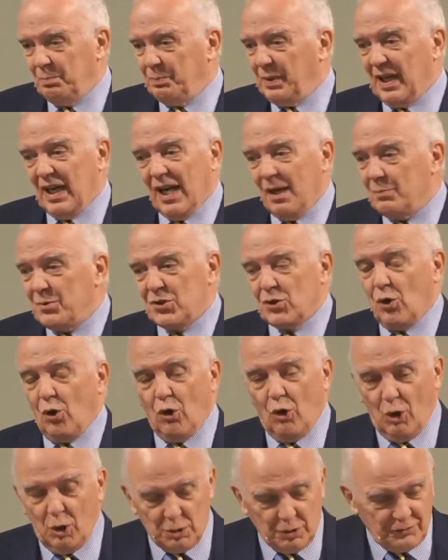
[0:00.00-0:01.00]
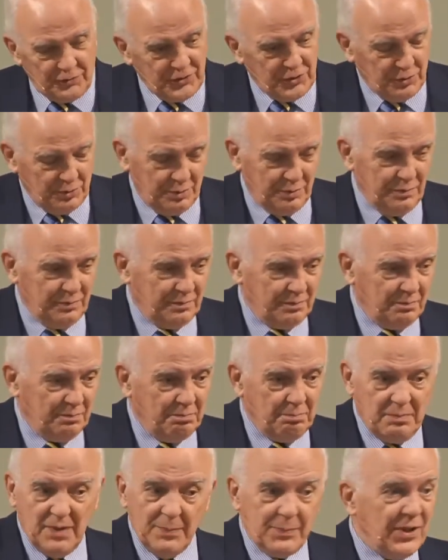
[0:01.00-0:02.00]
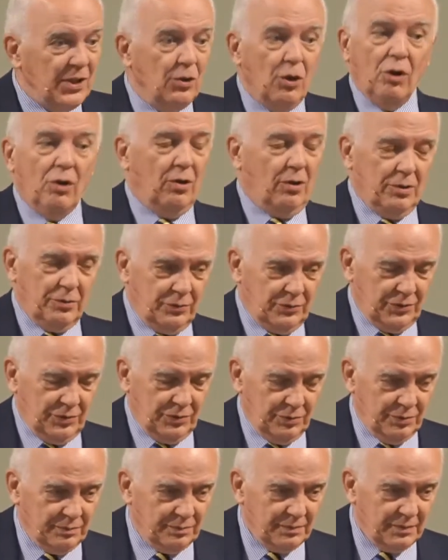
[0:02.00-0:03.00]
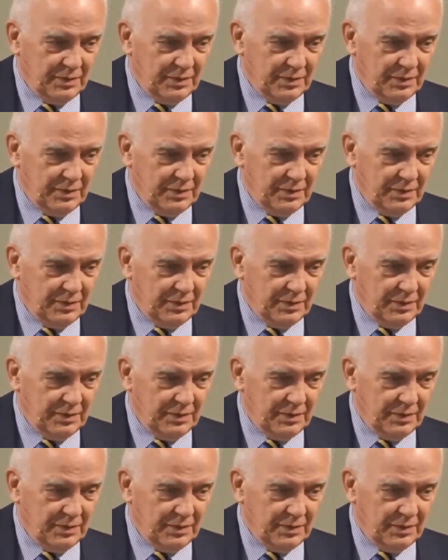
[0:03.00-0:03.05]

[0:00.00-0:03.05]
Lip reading: perhaps all of you, maybe not all of you,